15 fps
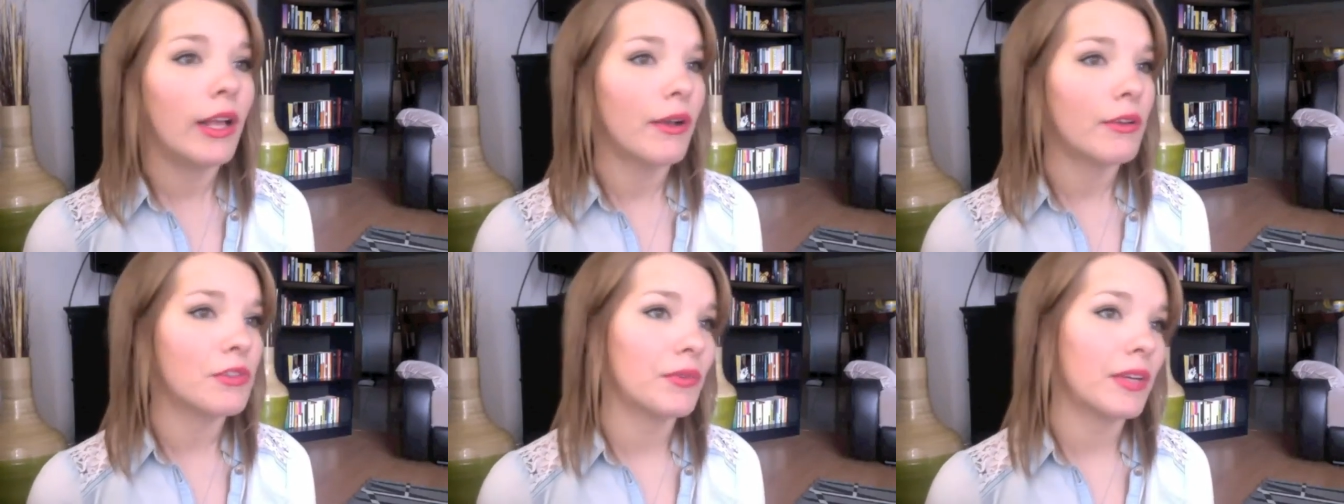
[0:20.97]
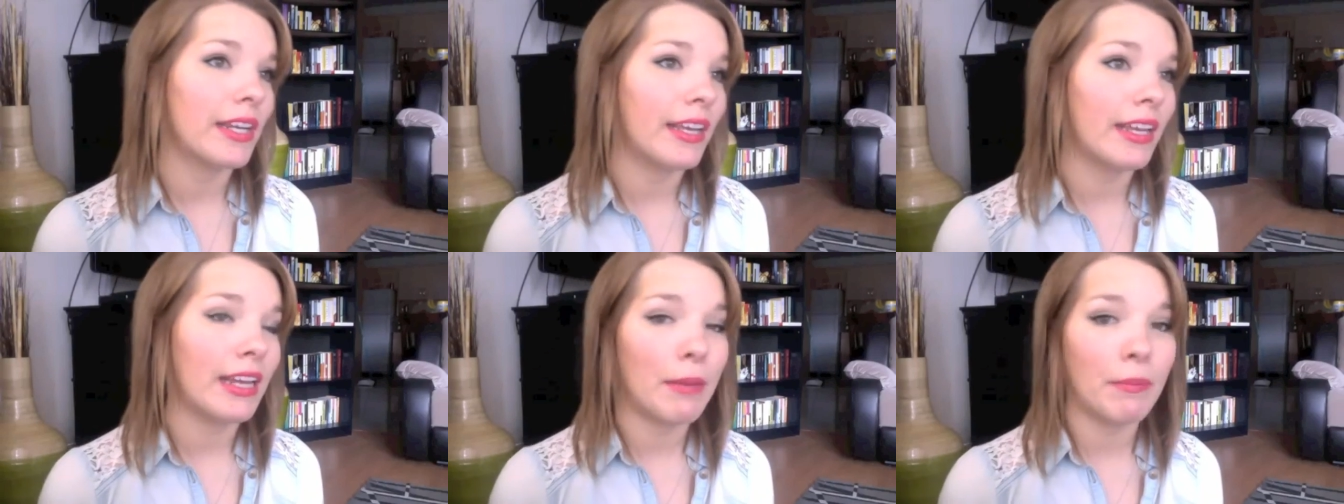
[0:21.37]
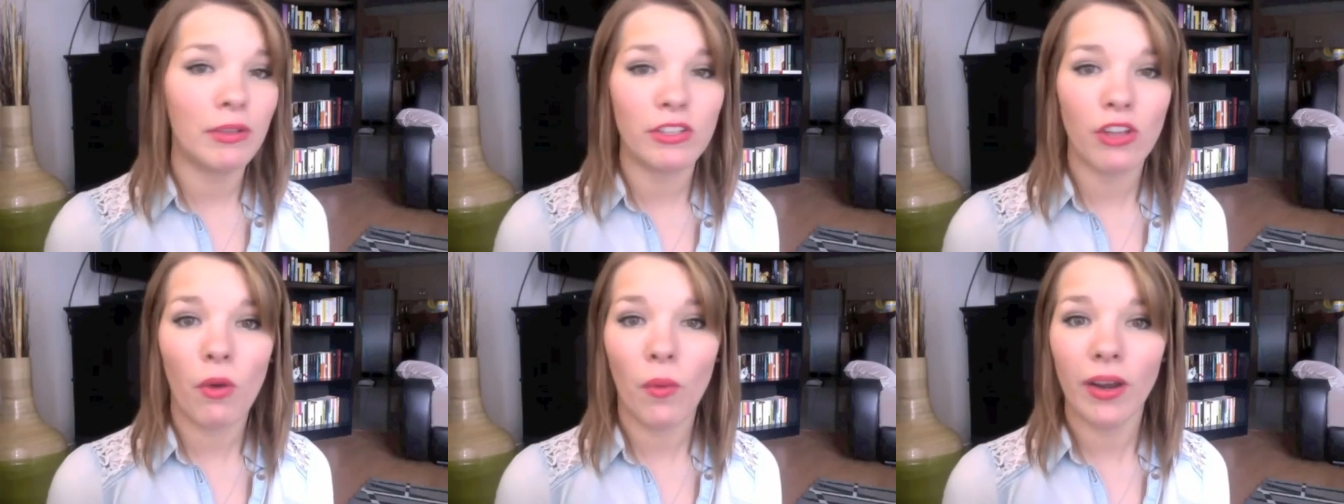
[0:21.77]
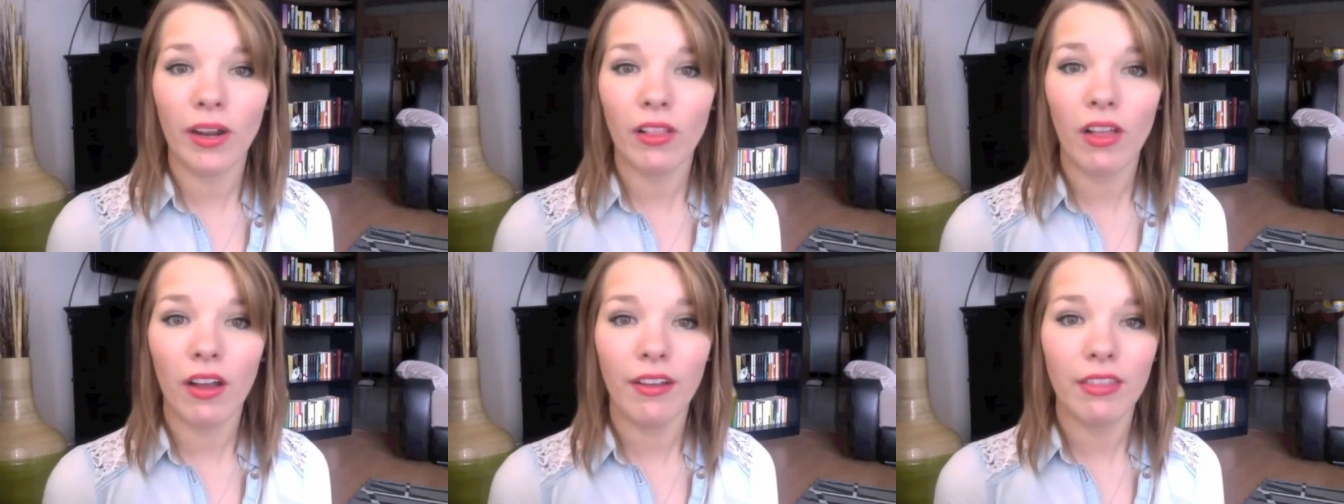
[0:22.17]
I was reading it up until 1
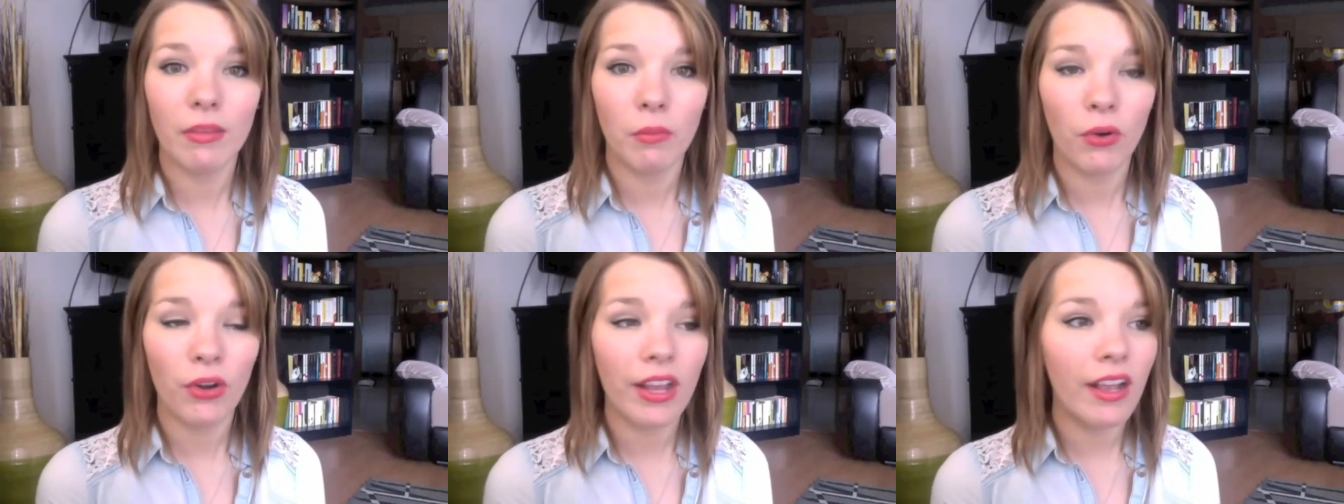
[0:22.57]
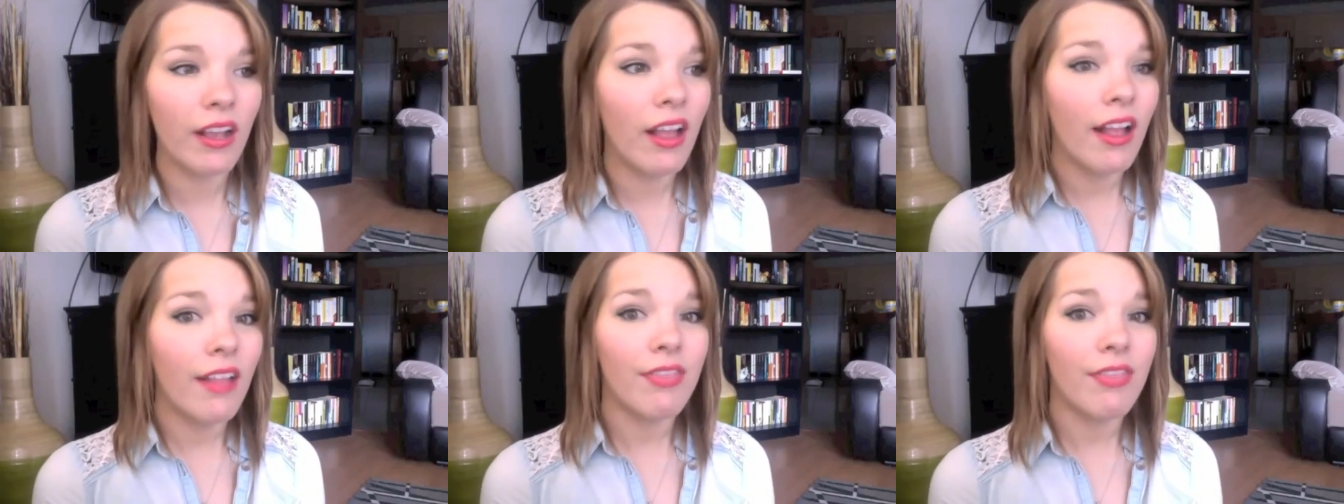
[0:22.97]
o'clock in the morning.